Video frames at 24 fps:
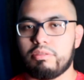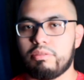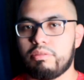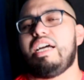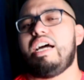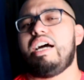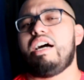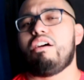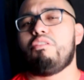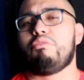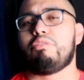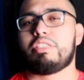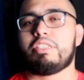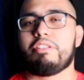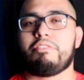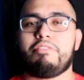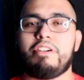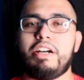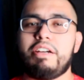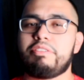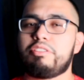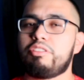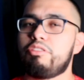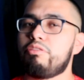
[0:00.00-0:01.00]
Now, with the
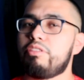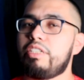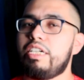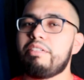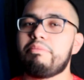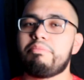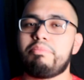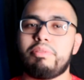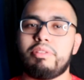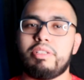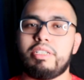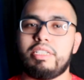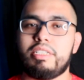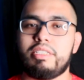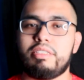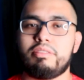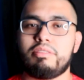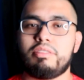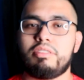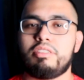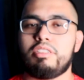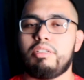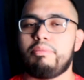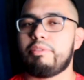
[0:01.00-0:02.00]
529
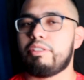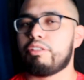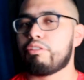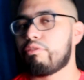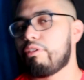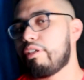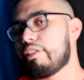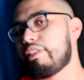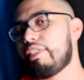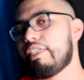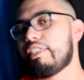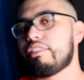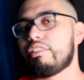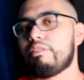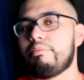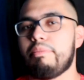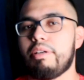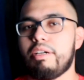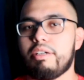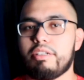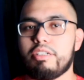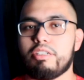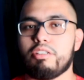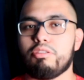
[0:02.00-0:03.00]
plan, some of the great things
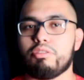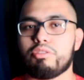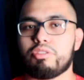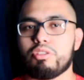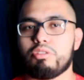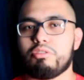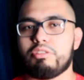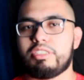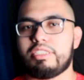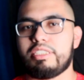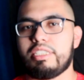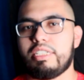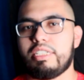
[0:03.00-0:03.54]
about it also